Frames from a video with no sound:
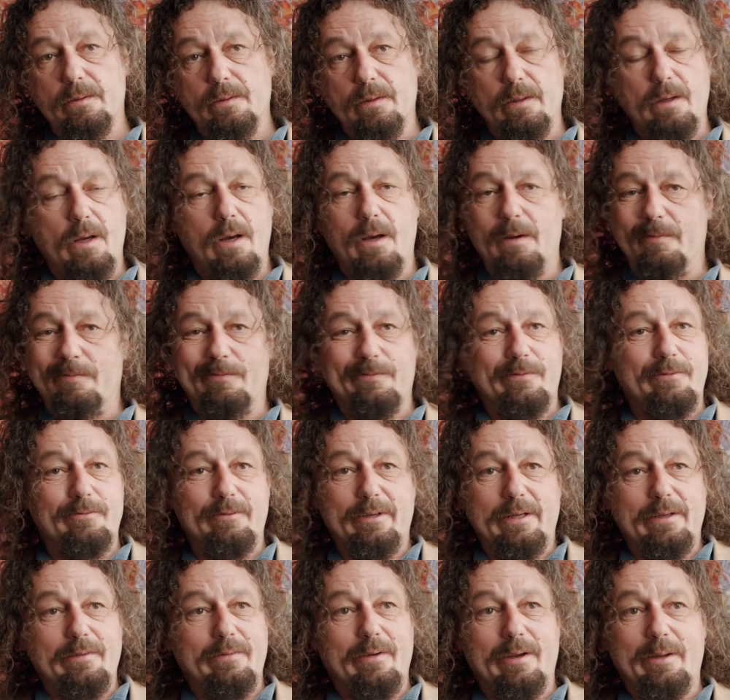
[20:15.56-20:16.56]
aren't
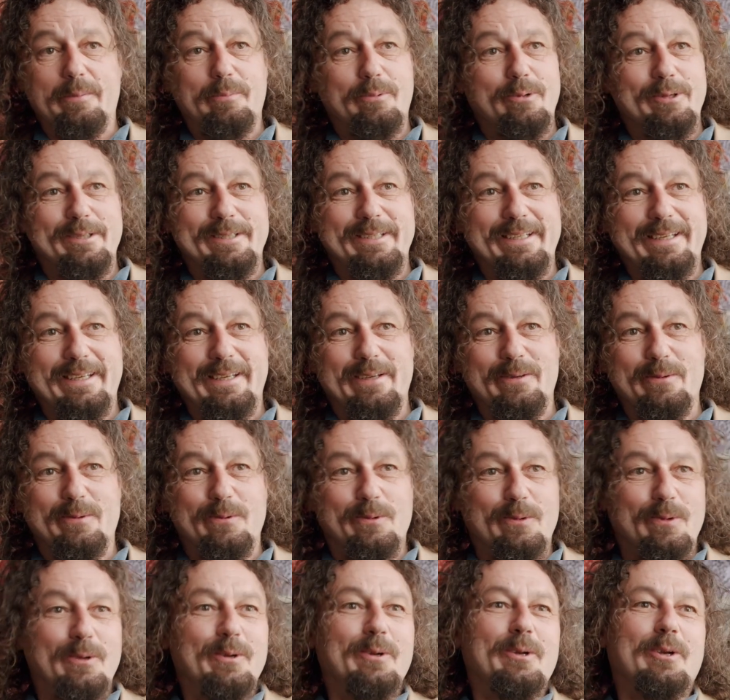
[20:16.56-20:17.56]
really very pretty
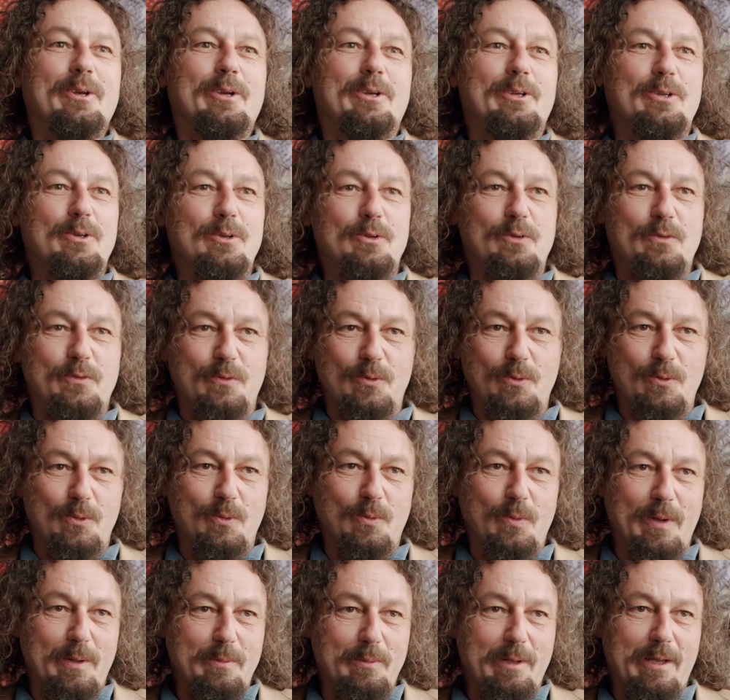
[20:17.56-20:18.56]
or useful
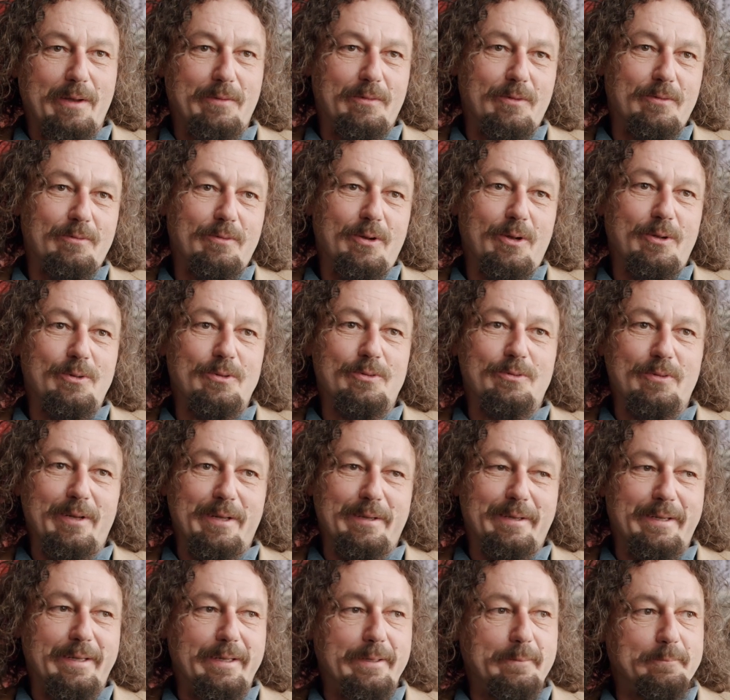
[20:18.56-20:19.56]
the way we have the roads
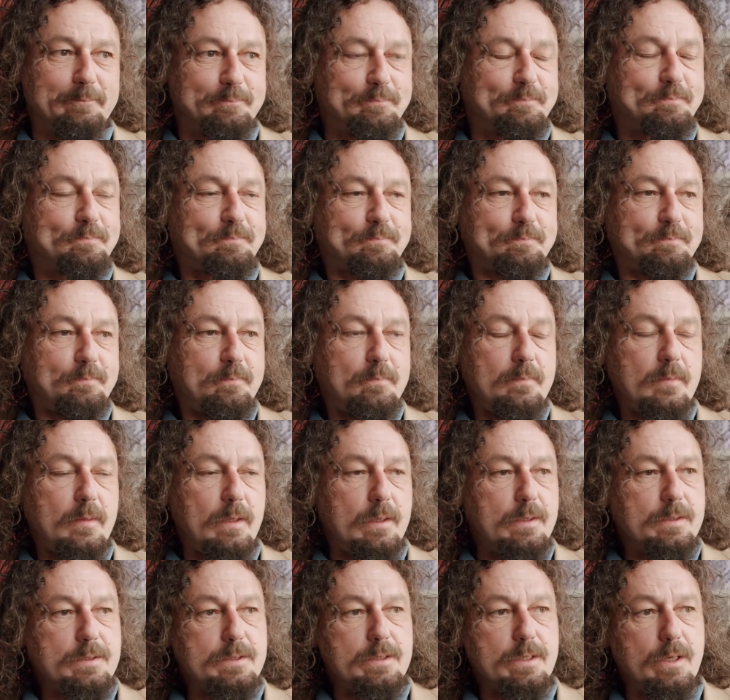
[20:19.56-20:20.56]
around here.
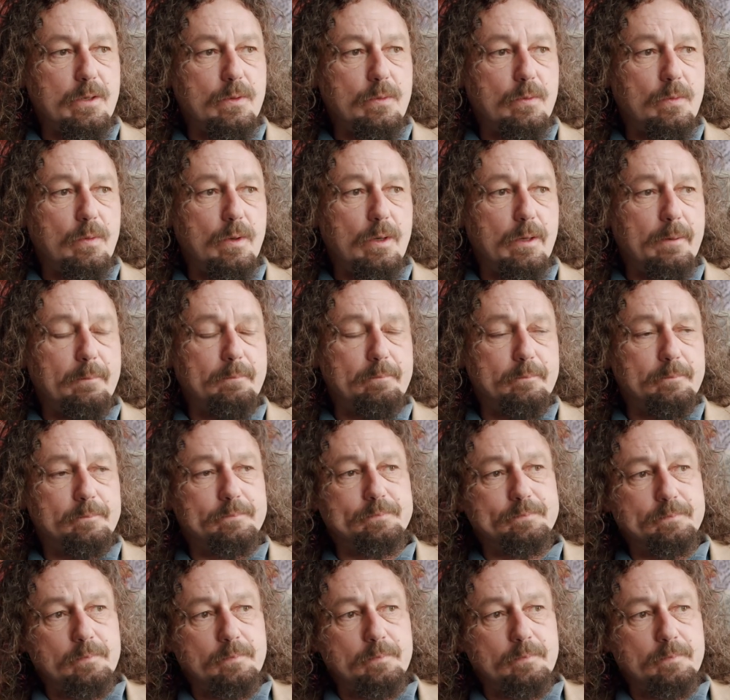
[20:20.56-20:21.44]
So